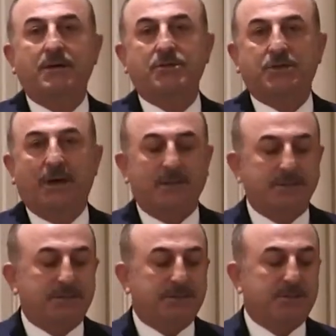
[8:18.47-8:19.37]

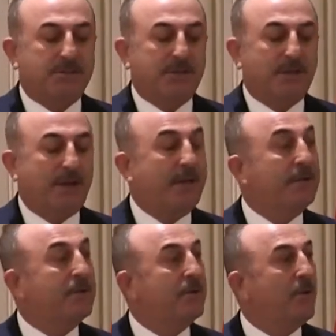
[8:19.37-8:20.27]
challenges
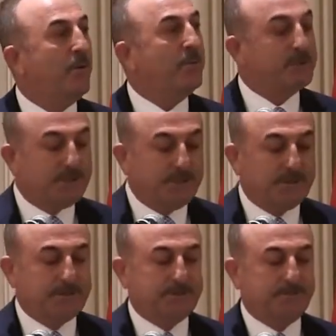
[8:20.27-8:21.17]
and
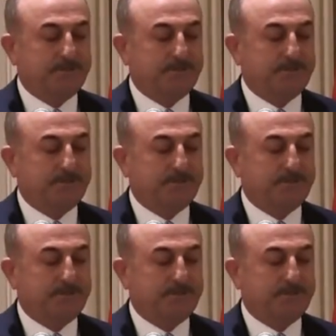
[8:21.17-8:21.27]
opportunities.